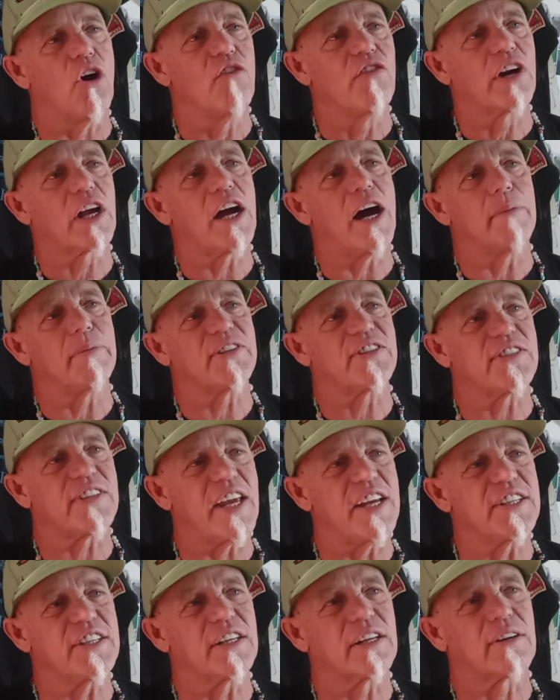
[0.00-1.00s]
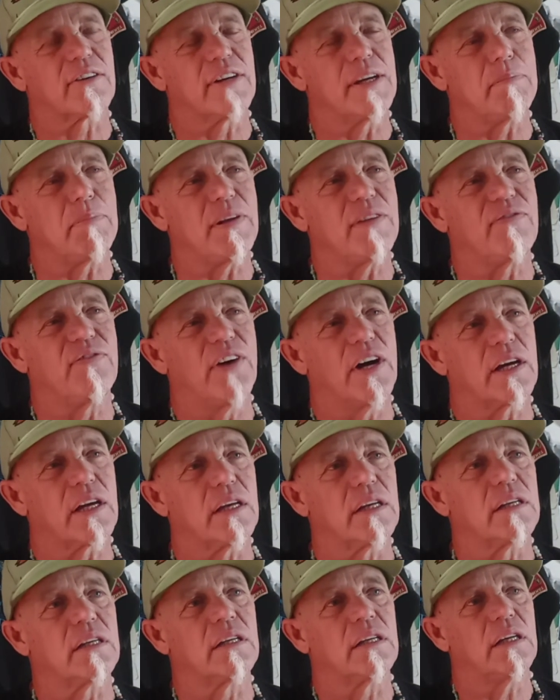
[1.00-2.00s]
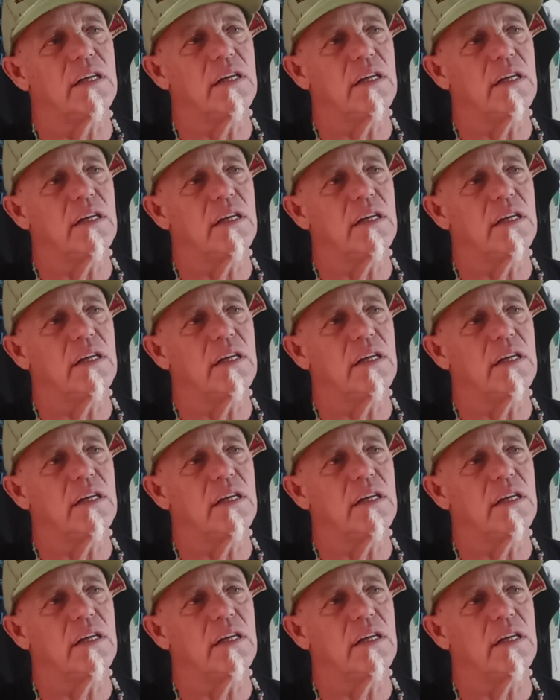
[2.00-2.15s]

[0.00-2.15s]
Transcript: overcompensation, creepy fucking